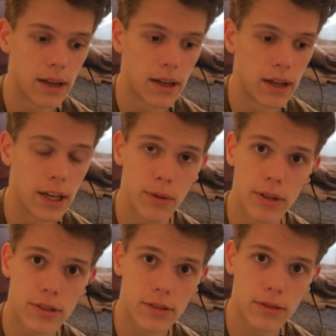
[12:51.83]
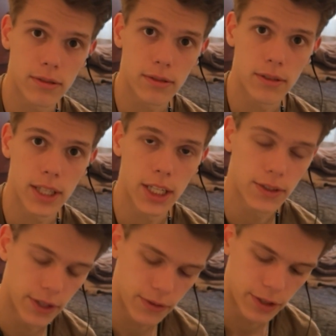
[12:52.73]
Anyways, that's the
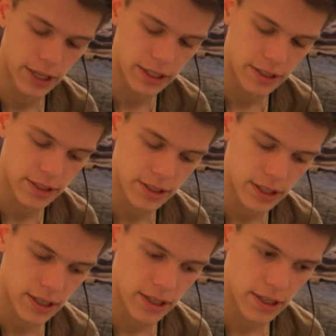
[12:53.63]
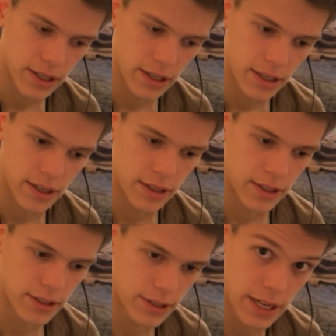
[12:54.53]
video for you guys.
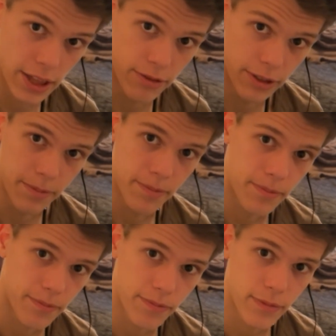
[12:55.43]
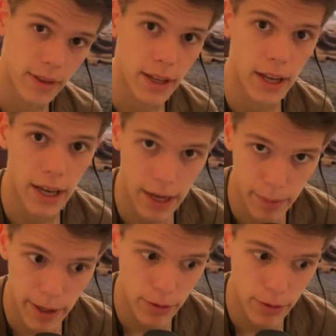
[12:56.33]
This is day 3, and I'm out.